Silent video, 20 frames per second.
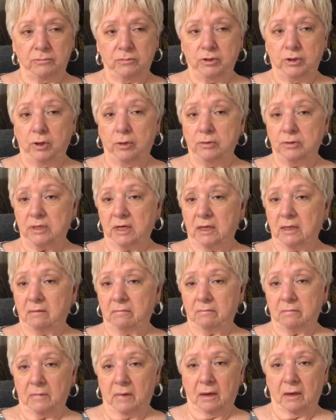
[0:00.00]
using
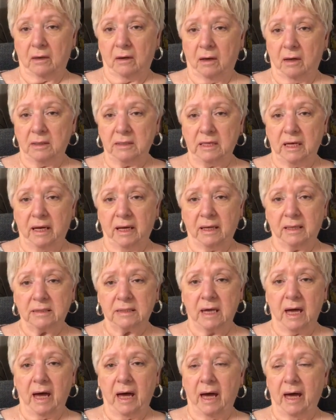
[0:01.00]
contacts,
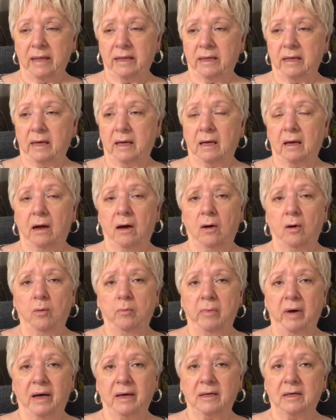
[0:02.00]
I think, oh
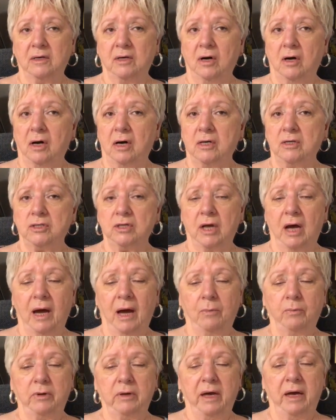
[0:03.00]
my gosh, I
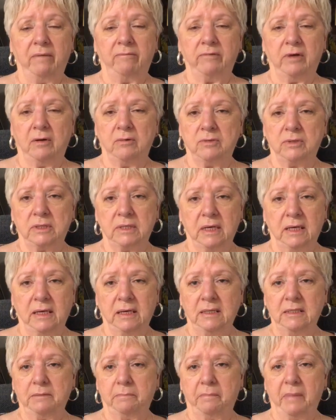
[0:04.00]
would have those
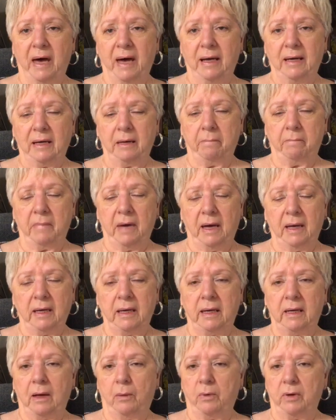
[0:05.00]
things back in my
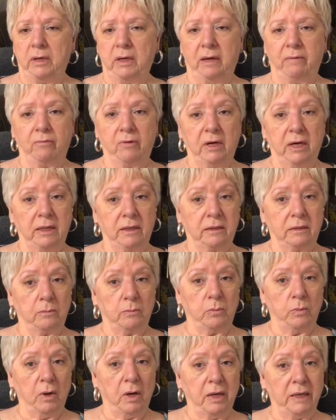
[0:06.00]
head. I would never get
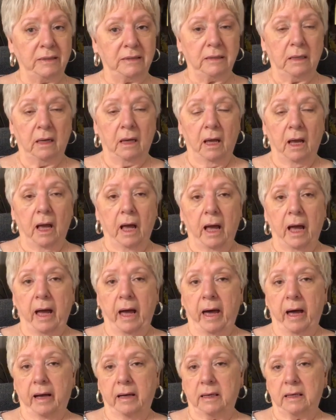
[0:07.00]
them right.
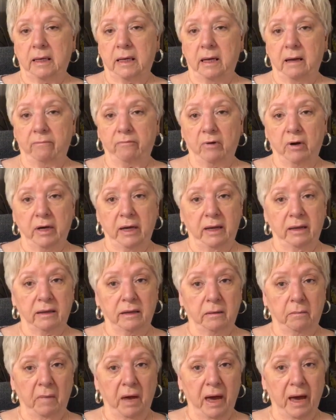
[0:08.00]
I could never get
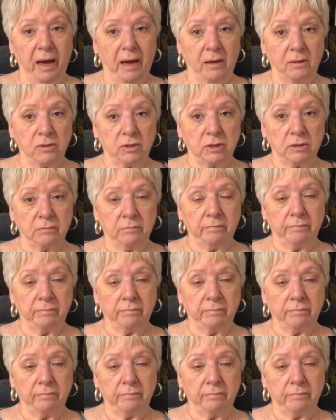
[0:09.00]
them out.